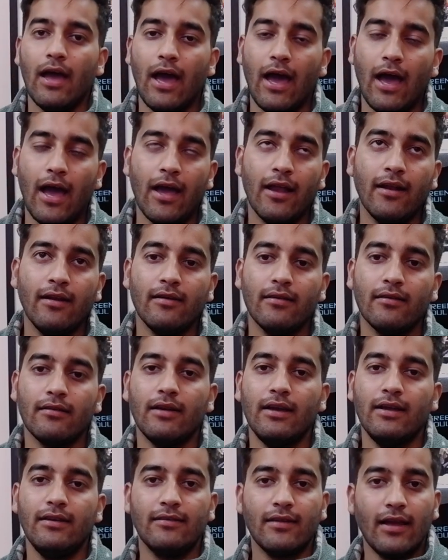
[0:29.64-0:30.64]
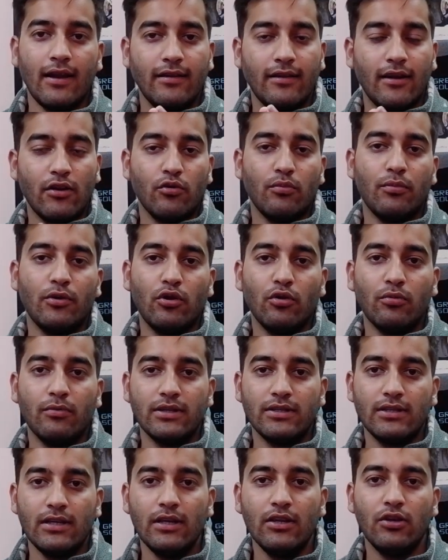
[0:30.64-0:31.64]
and inside that Ubuntu
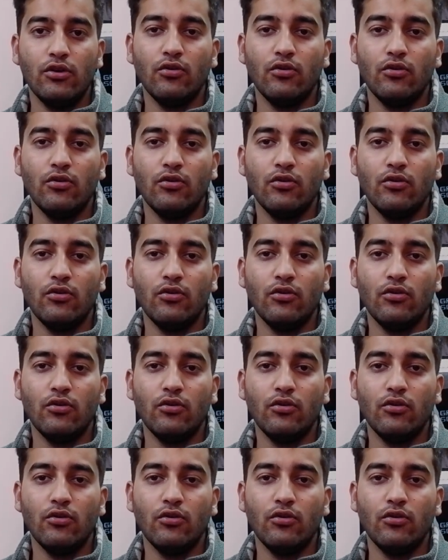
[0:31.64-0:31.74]
machine